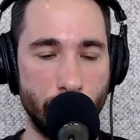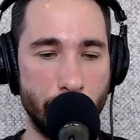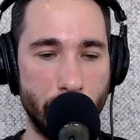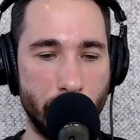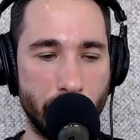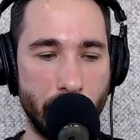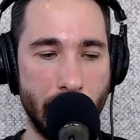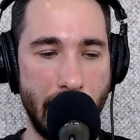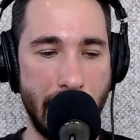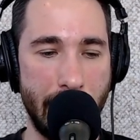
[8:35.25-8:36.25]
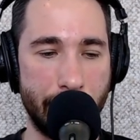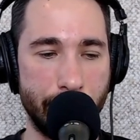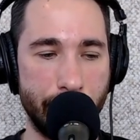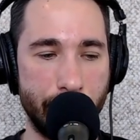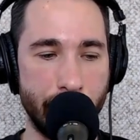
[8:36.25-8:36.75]
to a book,
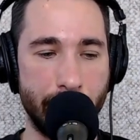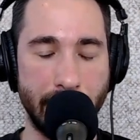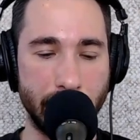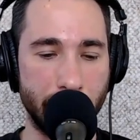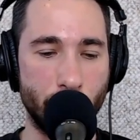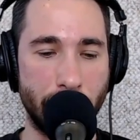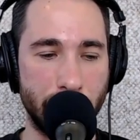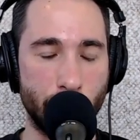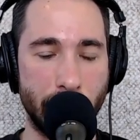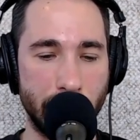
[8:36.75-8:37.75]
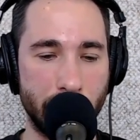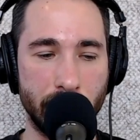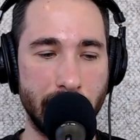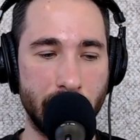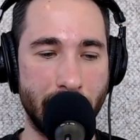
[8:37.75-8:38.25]
um, the events of twenty
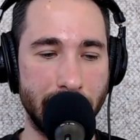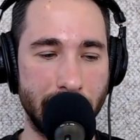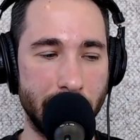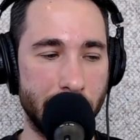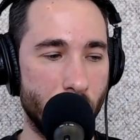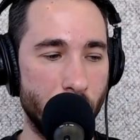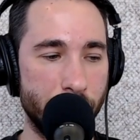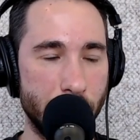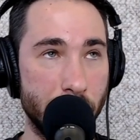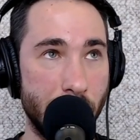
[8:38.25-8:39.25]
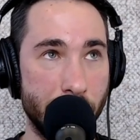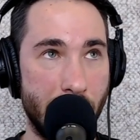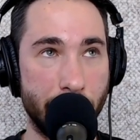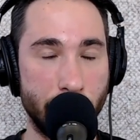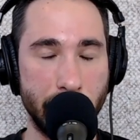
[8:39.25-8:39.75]
twenty, because let's face it, you know, hopefully we'll
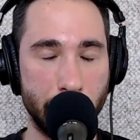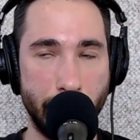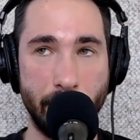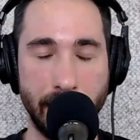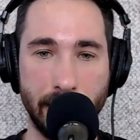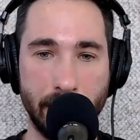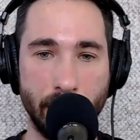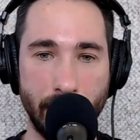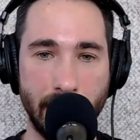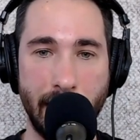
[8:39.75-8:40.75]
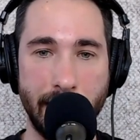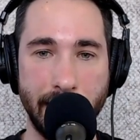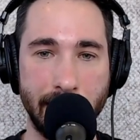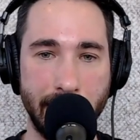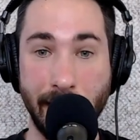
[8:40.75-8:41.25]
never have to experience something
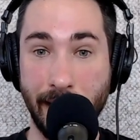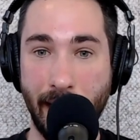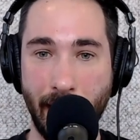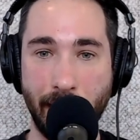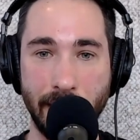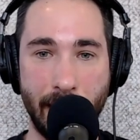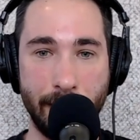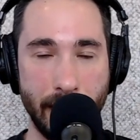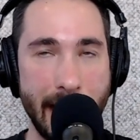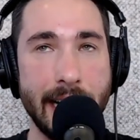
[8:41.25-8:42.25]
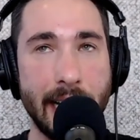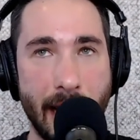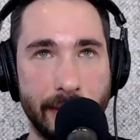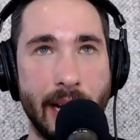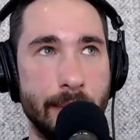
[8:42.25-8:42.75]
like this again in our lifetime, in
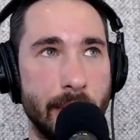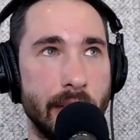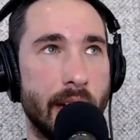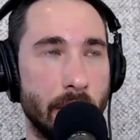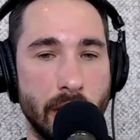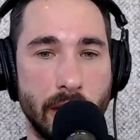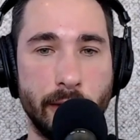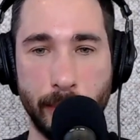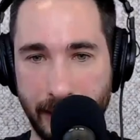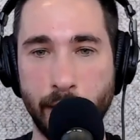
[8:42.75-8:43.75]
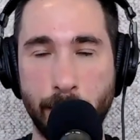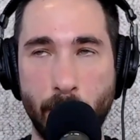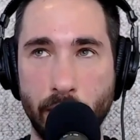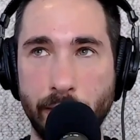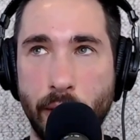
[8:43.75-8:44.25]
any lifetime, but, you know, from a
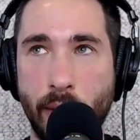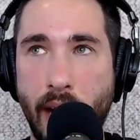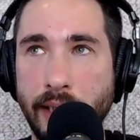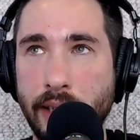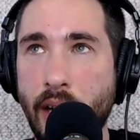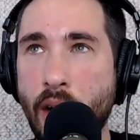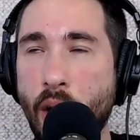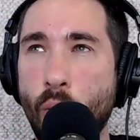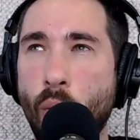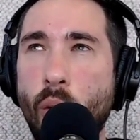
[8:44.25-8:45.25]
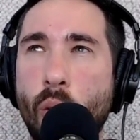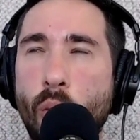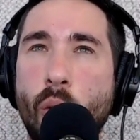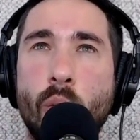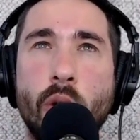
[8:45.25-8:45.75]
selfish point of view, yeah. ours.
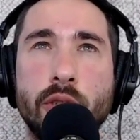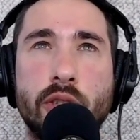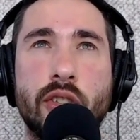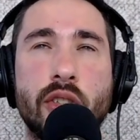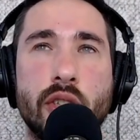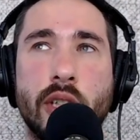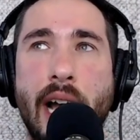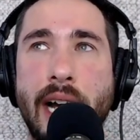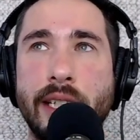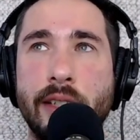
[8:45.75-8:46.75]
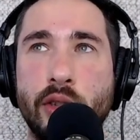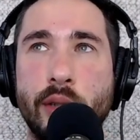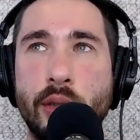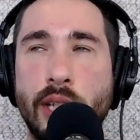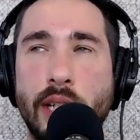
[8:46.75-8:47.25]
What, what was kind
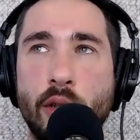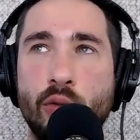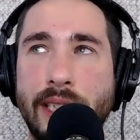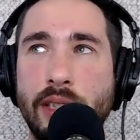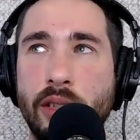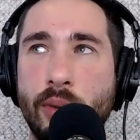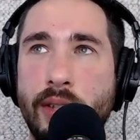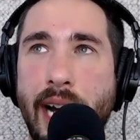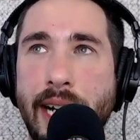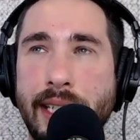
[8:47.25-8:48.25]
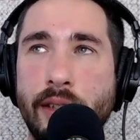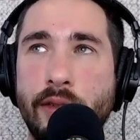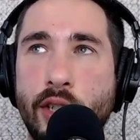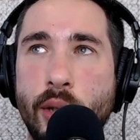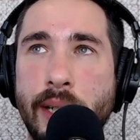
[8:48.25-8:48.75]
of, so you said you wrestled with the
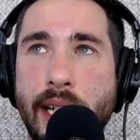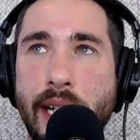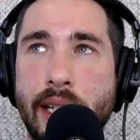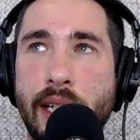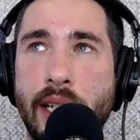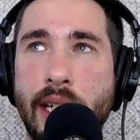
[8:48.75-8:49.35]
idea of doing it.